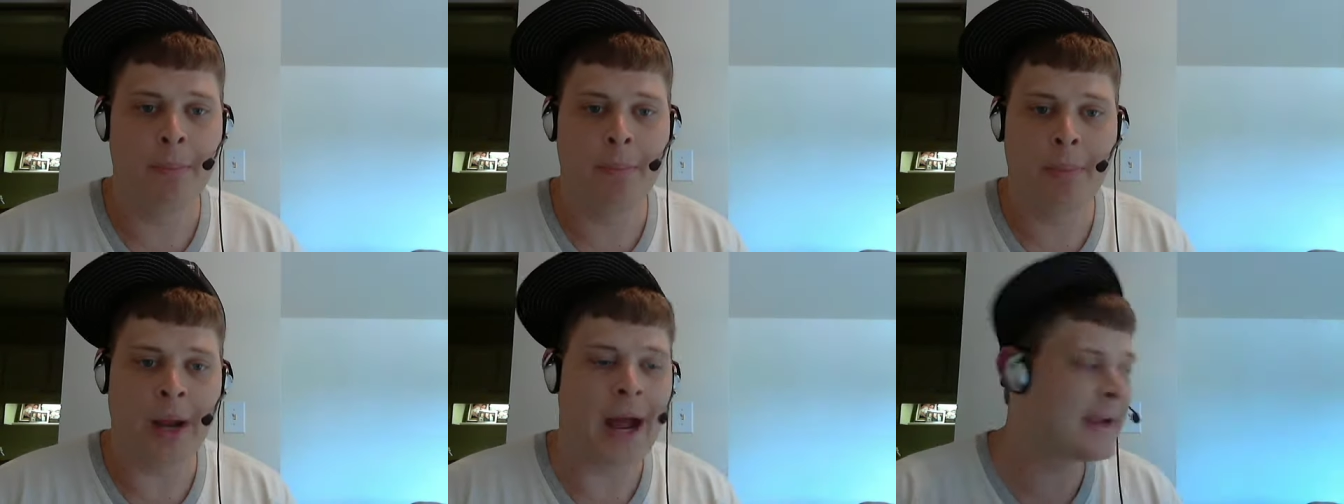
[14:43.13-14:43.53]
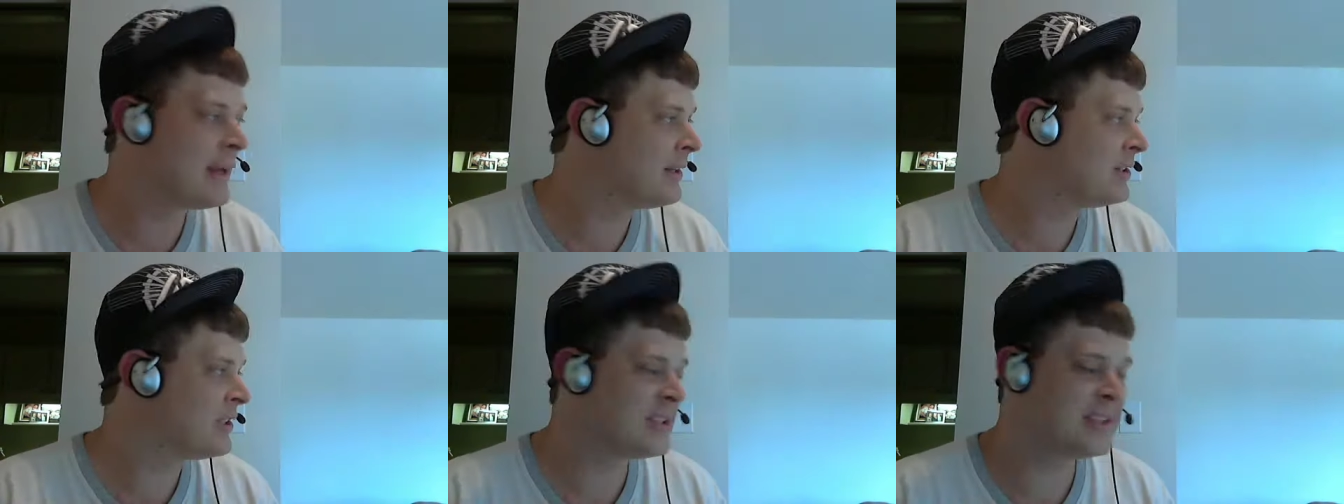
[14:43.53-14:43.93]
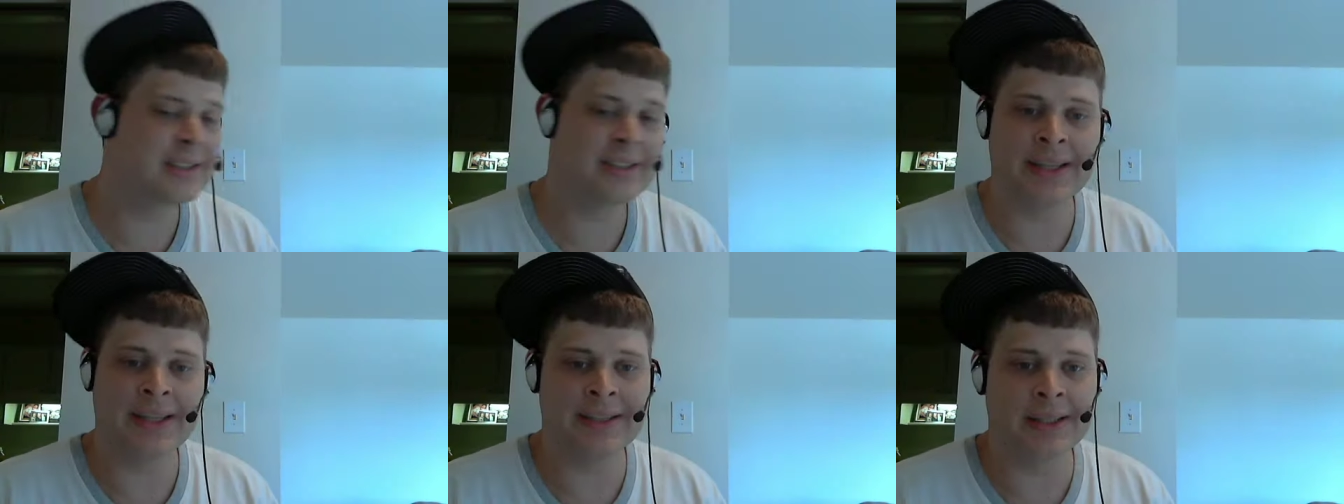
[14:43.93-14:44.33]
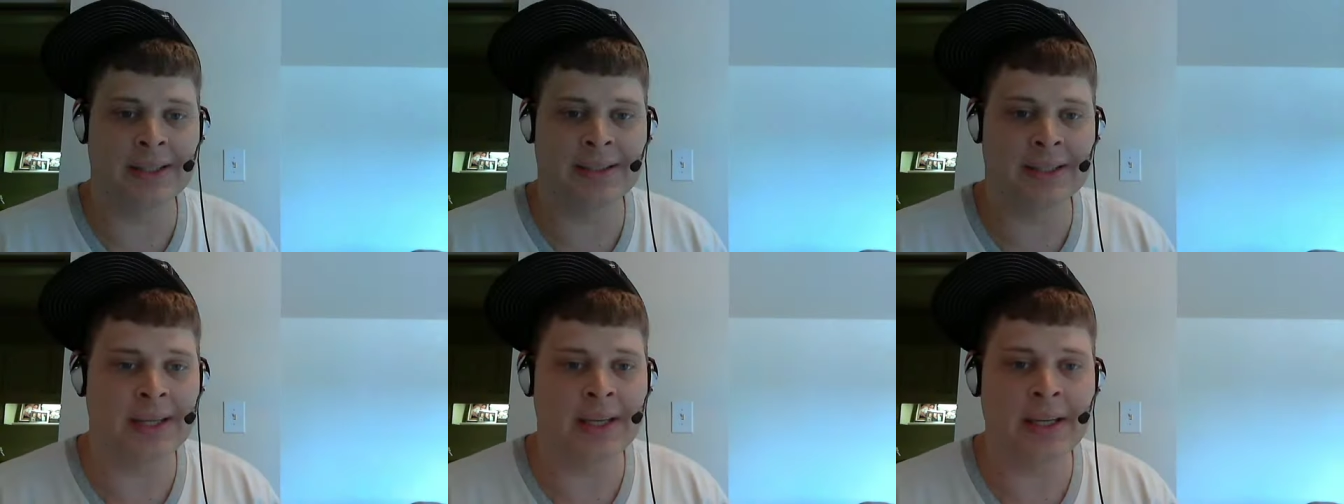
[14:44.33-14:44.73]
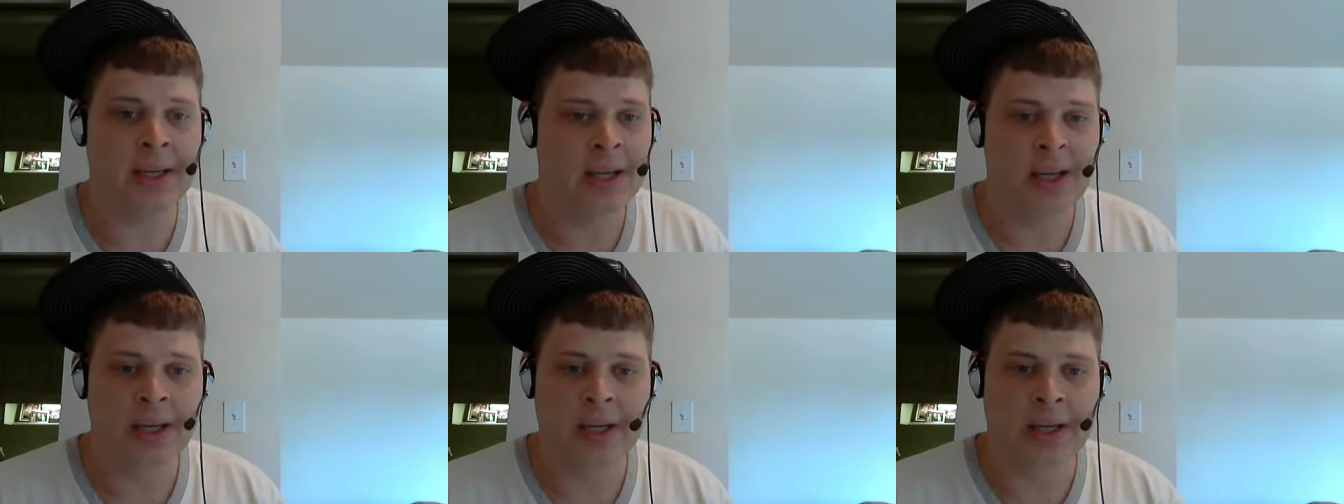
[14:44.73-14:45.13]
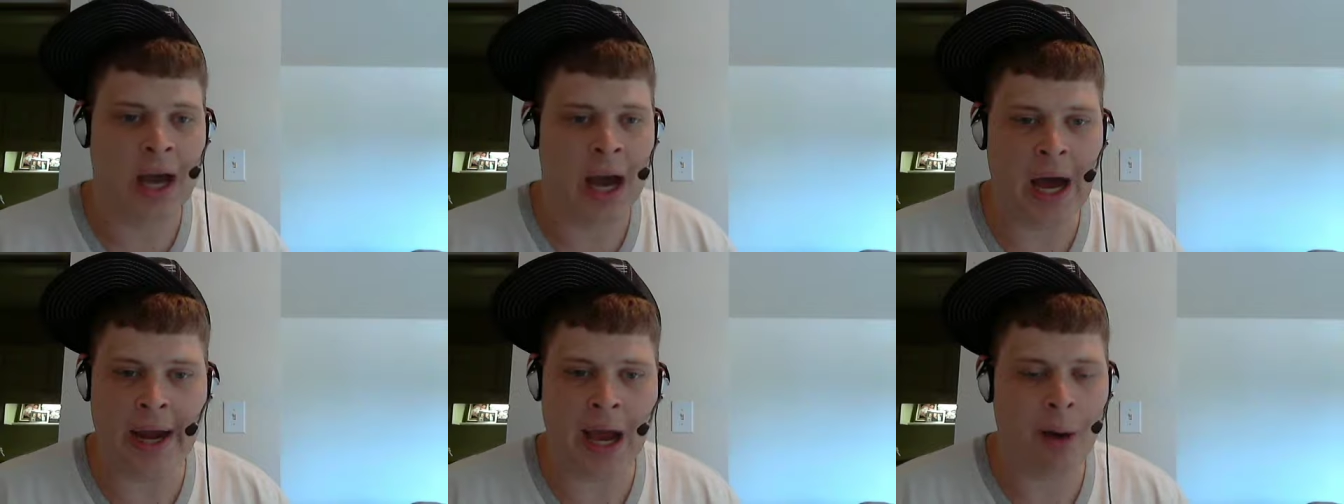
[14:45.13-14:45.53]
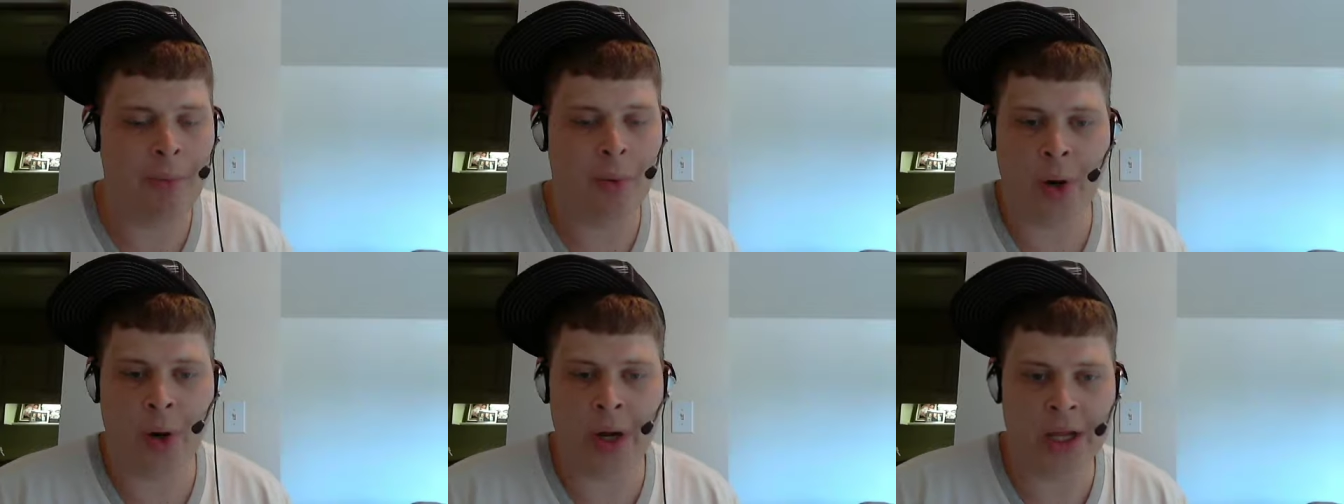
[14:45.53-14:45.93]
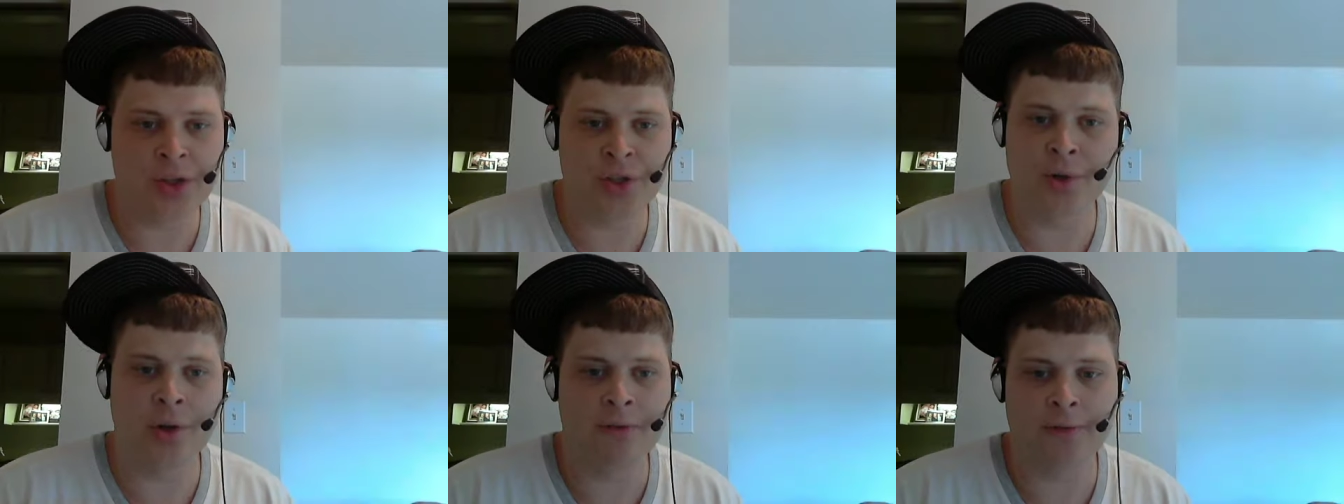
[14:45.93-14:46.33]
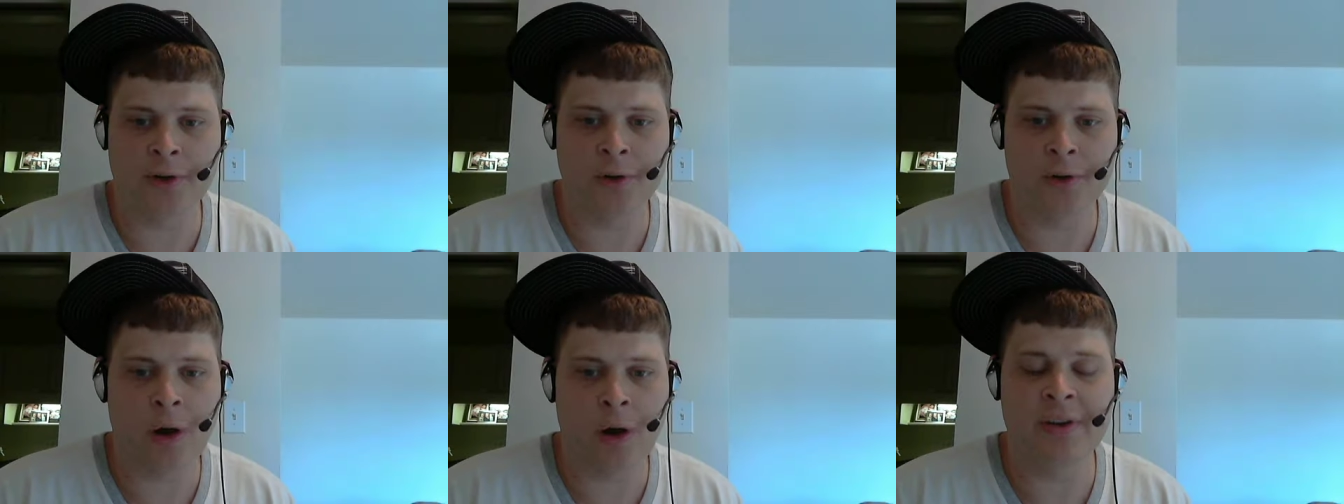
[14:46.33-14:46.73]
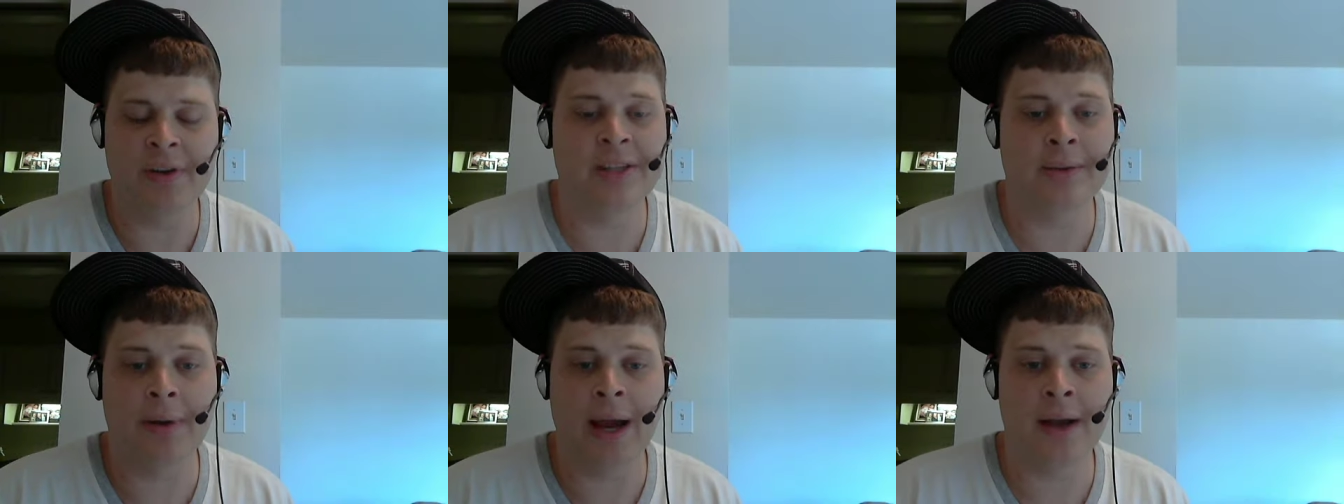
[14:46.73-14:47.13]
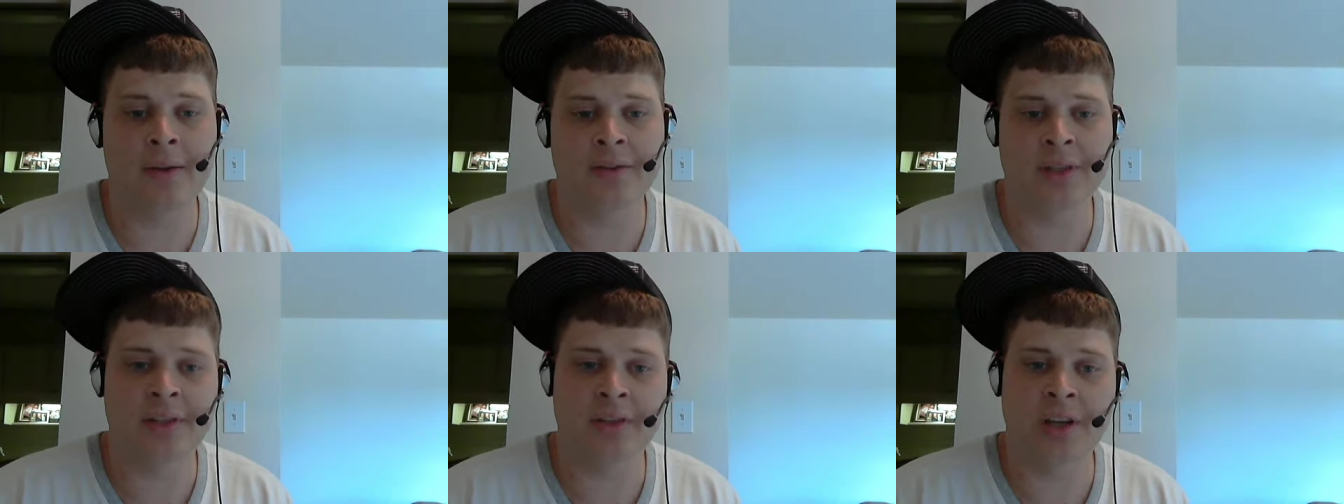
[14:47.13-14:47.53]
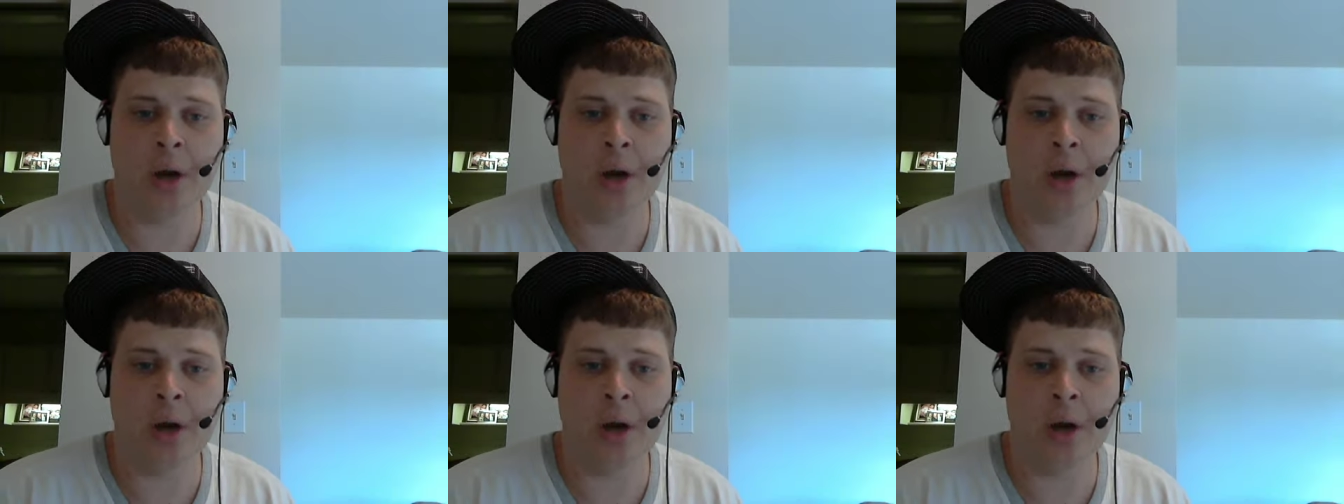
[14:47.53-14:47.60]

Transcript: but I can just as easily see Khan outpointing Judah for 12 easy rounds and